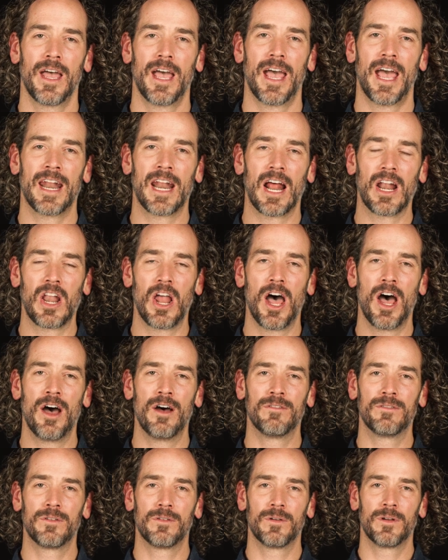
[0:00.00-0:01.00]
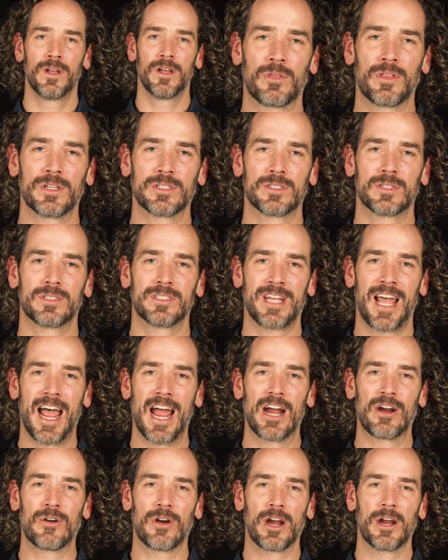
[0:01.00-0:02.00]
And I love this
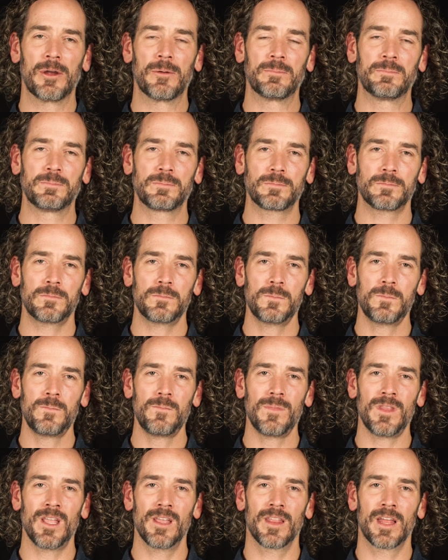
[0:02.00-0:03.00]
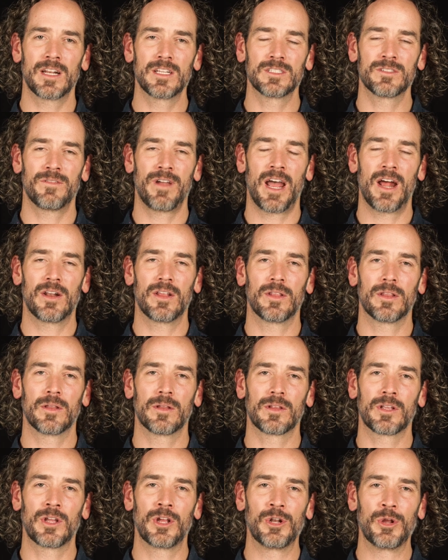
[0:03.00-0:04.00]
diagram that is found in
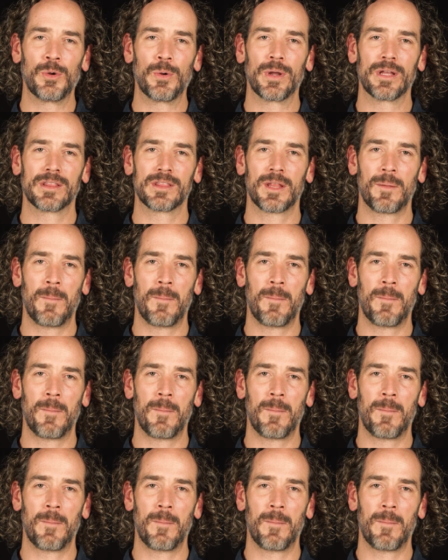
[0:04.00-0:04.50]
Canoeing the